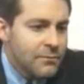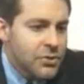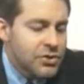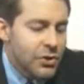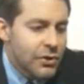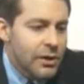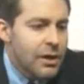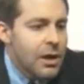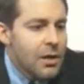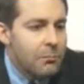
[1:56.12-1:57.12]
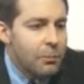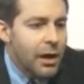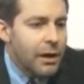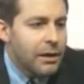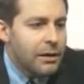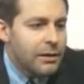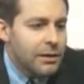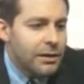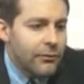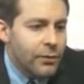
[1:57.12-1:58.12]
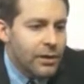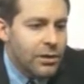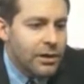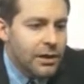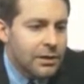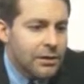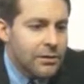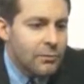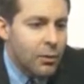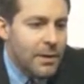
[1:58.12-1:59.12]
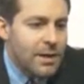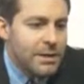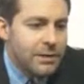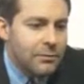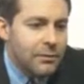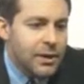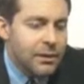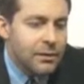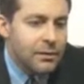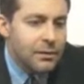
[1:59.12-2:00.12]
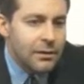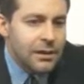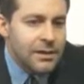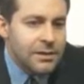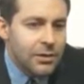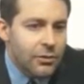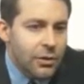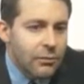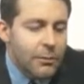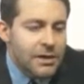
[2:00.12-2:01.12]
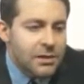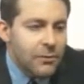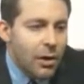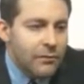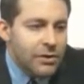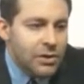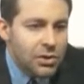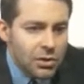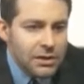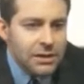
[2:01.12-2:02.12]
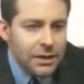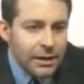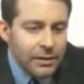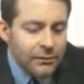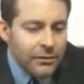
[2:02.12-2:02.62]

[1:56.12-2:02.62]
for certain. But if we look at the momentum and consider what momentum often looks like at a